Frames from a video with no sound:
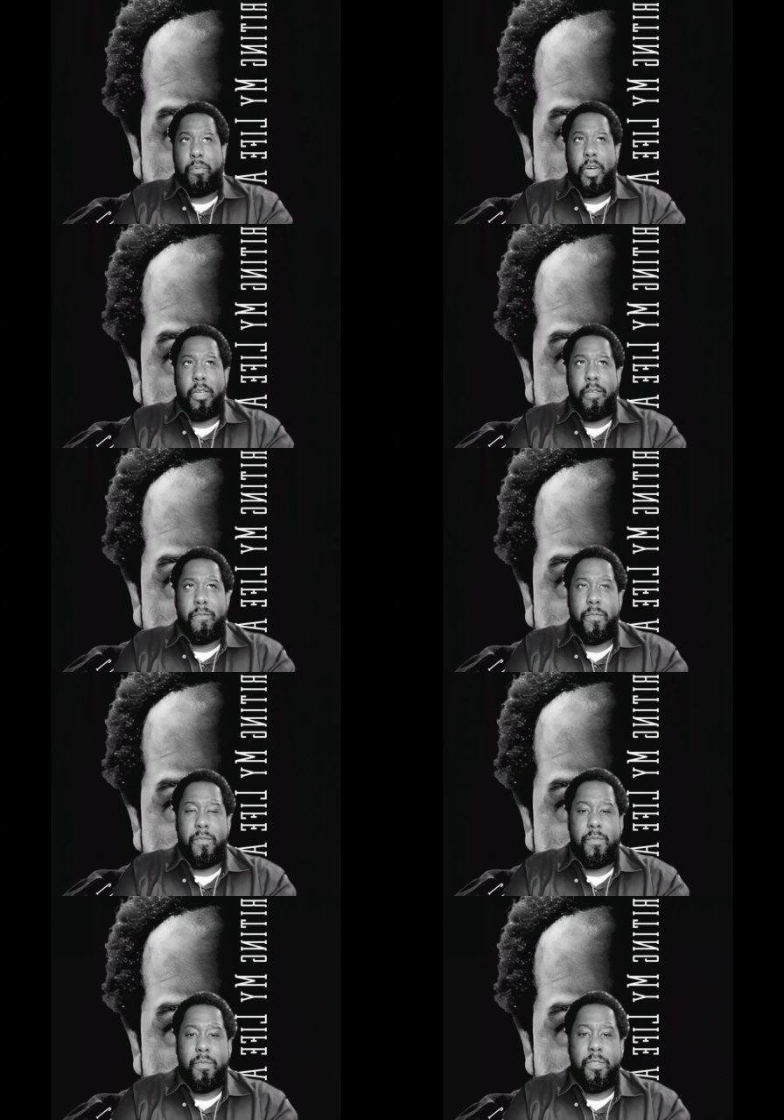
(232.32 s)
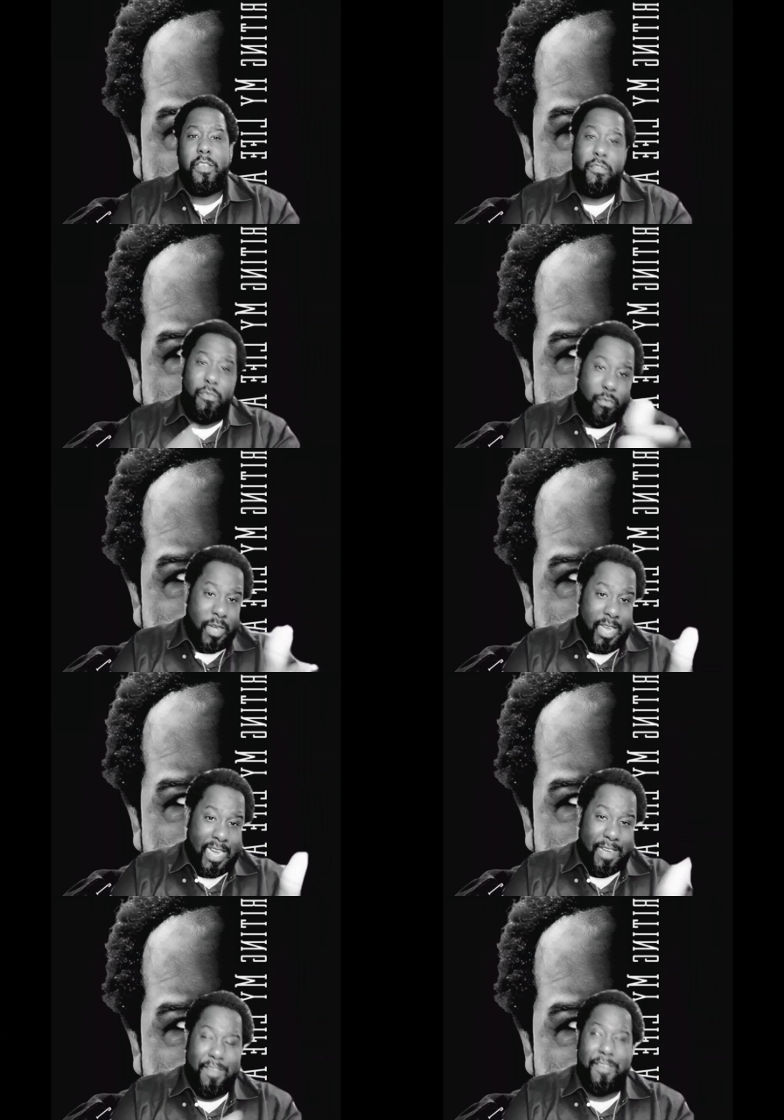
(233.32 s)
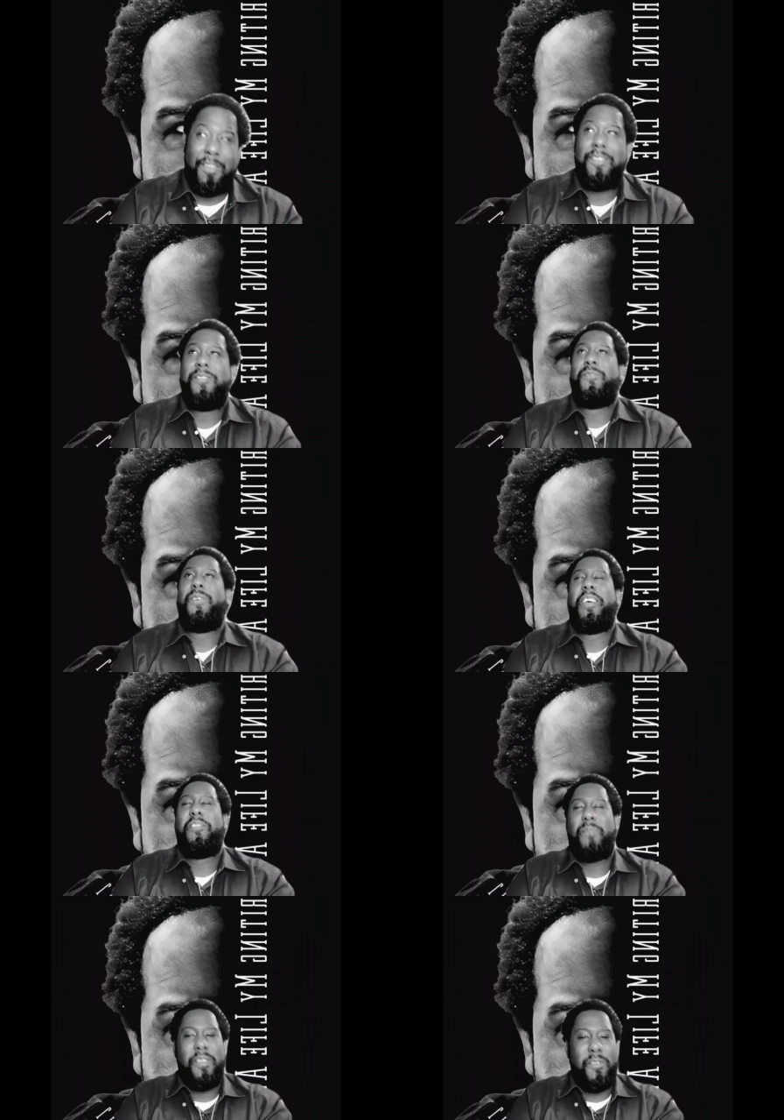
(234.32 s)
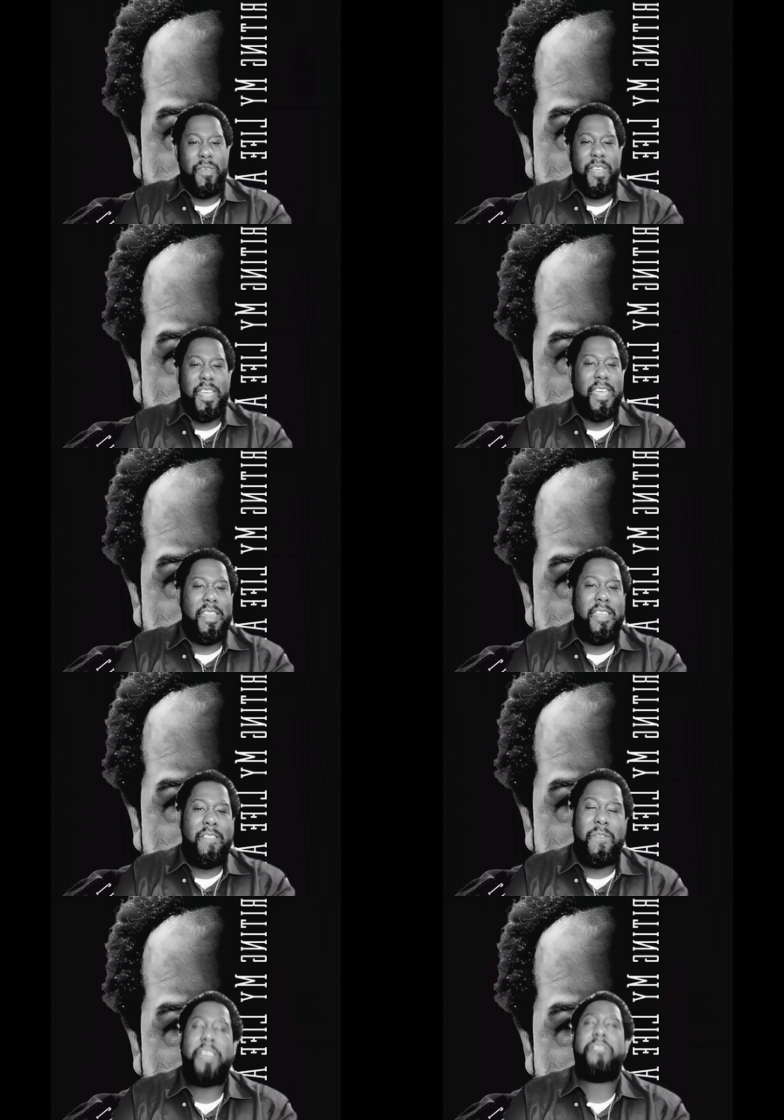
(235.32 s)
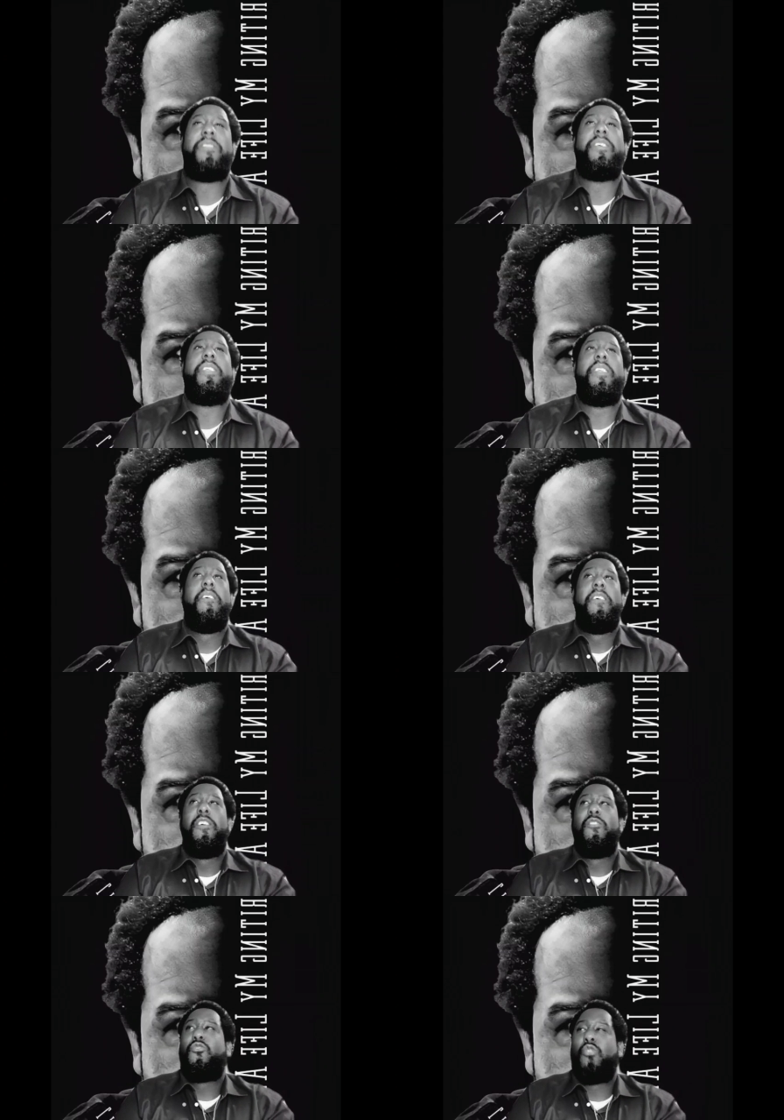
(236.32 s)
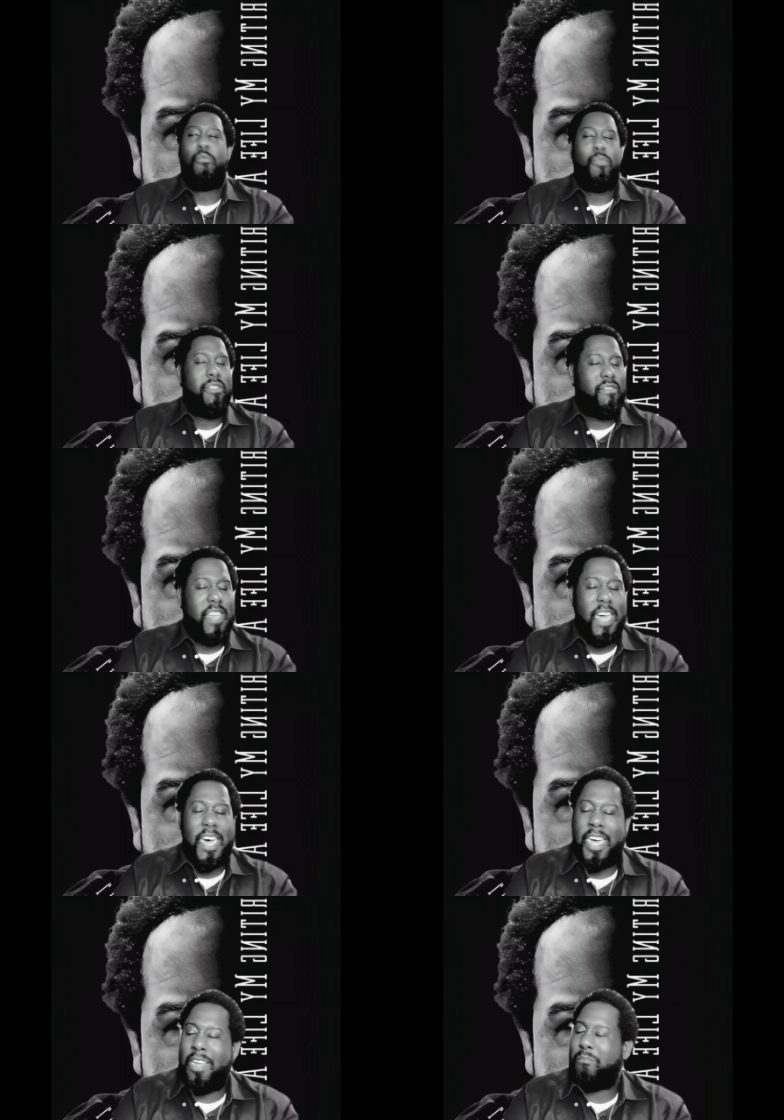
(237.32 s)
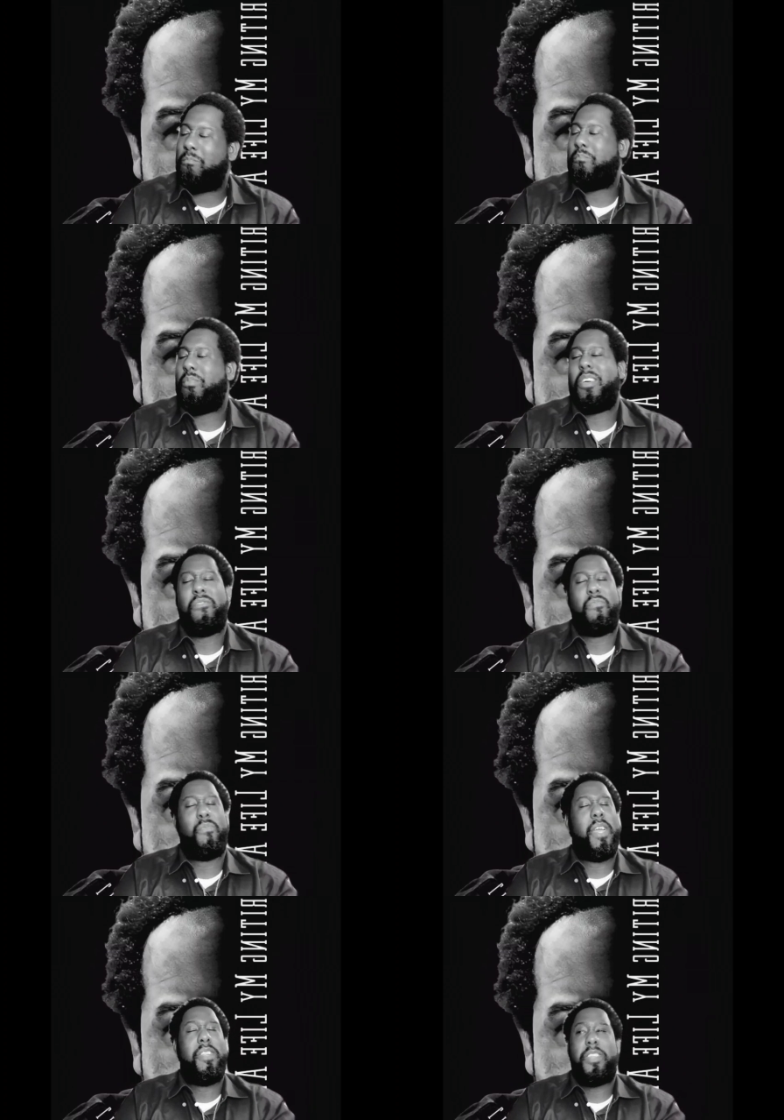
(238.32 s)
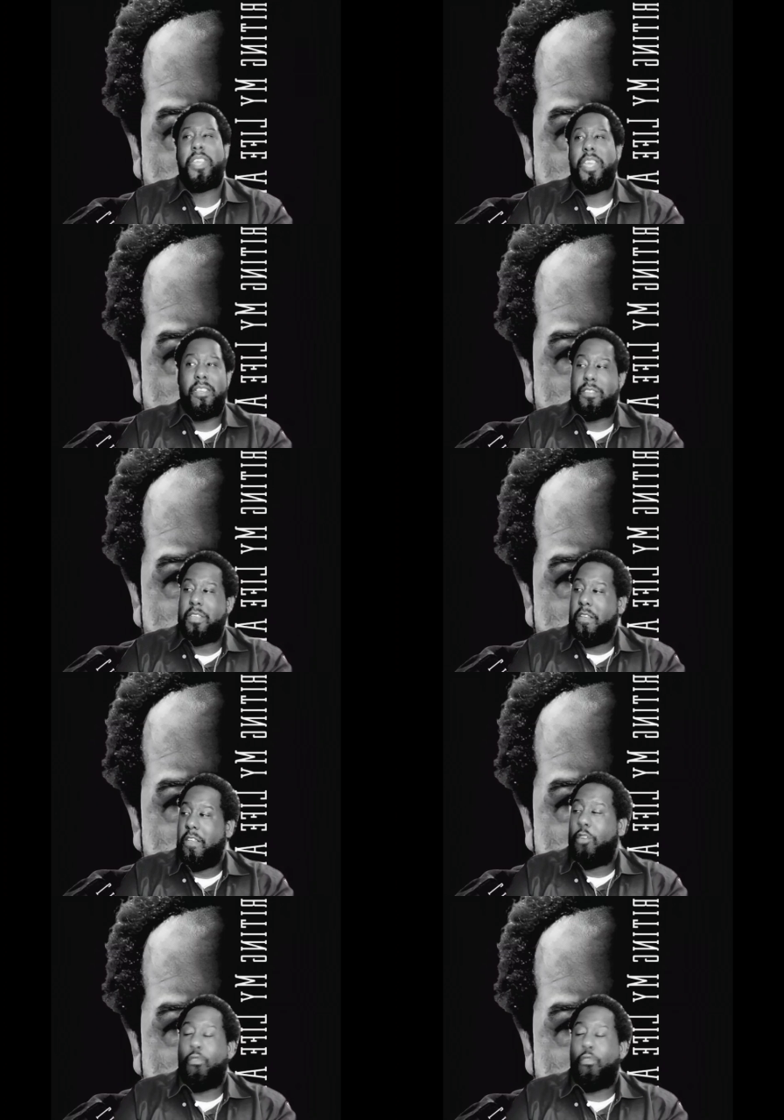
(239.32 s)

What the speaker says: but this is where it got good. So I spend the weekend investing so much time, blood, sweat, and tears,